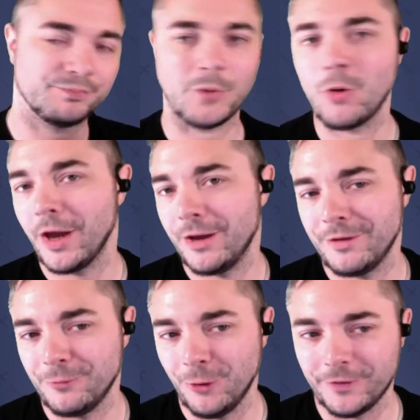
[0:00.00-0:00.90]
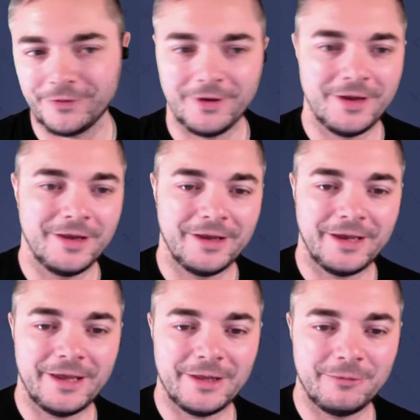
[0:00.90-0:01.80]
Okay, that works.
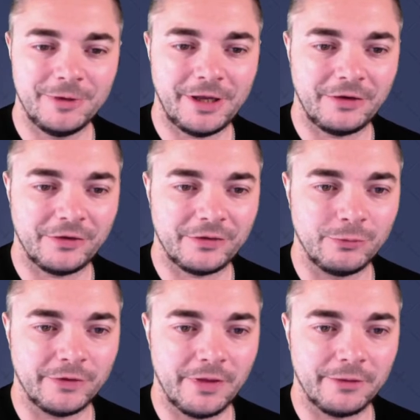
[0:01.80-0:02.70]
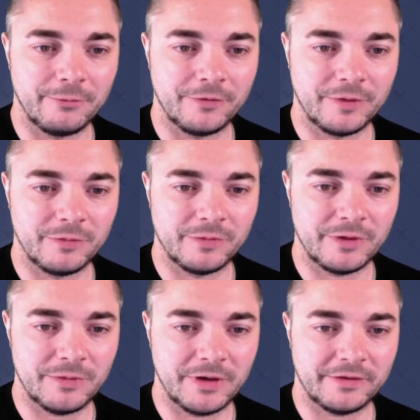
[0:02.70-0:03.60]
And then we can just do something with Tim
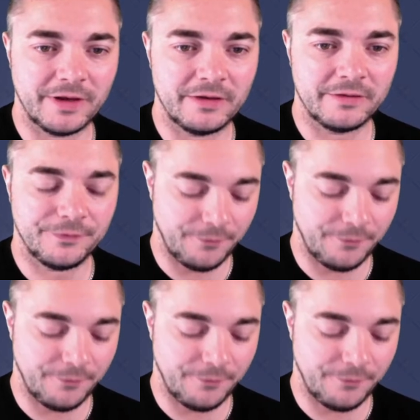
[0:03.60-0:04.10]
that makes sense.